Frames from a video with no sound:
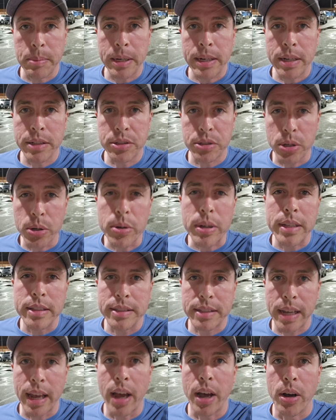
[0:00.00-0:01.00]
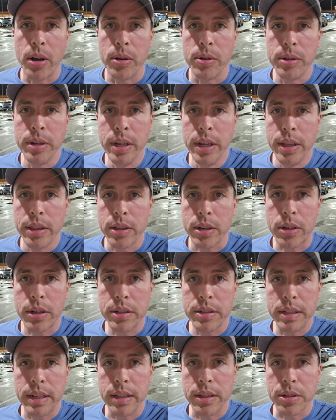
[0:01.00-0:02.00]
because you can tell the
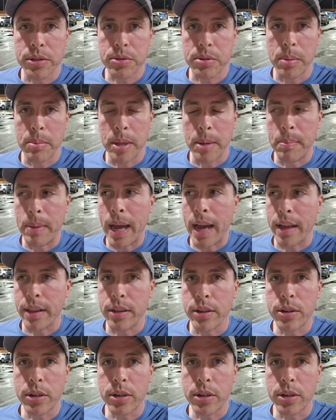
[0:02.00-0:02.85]
good dealers from the bad.